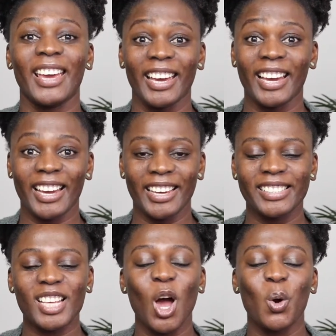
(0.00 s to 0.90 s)
Hey
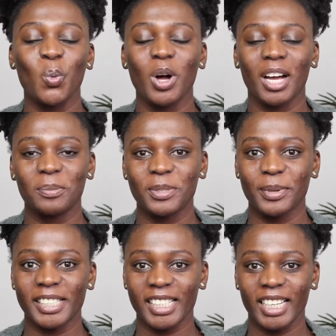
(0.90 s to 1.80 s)
guys, welcome to
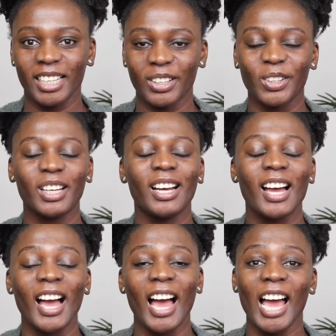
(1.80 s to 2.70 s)
my channel.
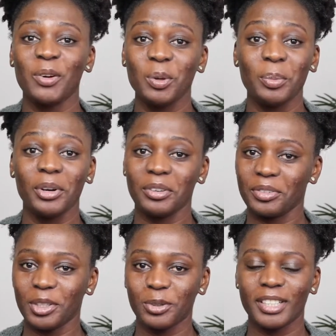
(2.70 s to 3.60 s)
I will be
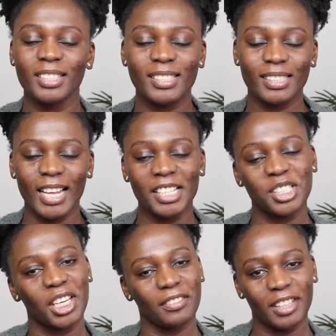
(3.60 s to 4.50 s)
reviewing
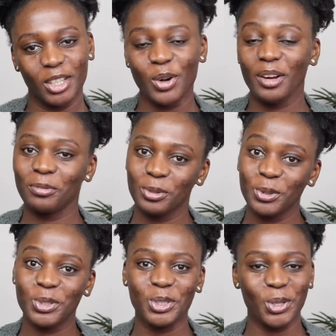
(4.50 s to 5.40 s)
/ giving you a
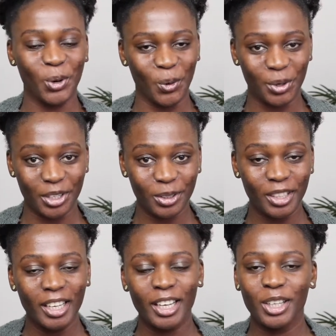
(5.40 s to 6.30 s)
full
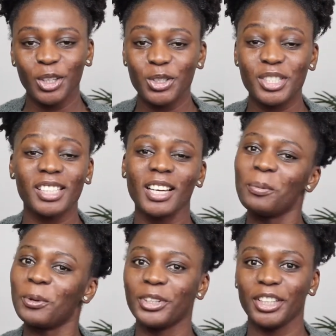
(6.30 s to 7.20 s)
tutorial using
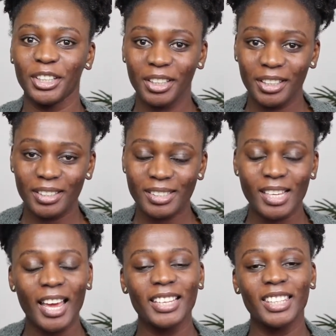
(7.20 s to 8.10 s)
Gabrielle Union's
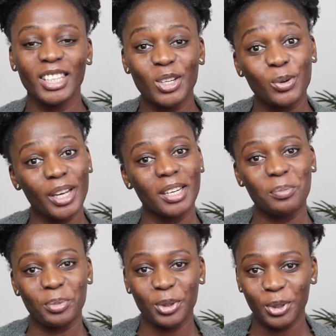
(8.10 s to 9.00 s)
new and
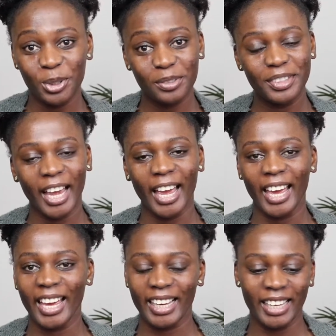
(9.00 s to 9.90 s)
improved
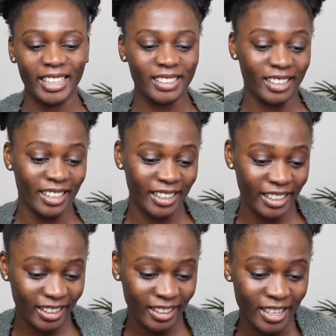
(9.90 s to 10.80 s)
hair care
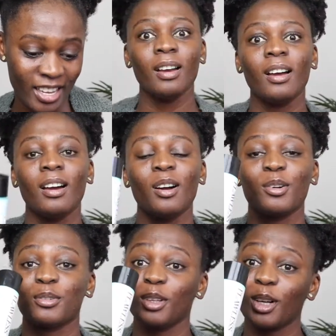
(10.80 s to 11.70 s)
line,
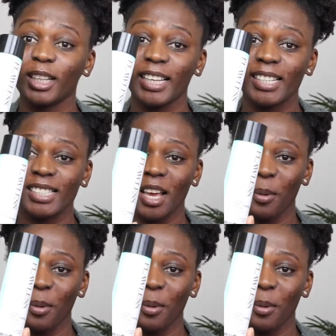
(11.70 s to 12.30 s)
Flawless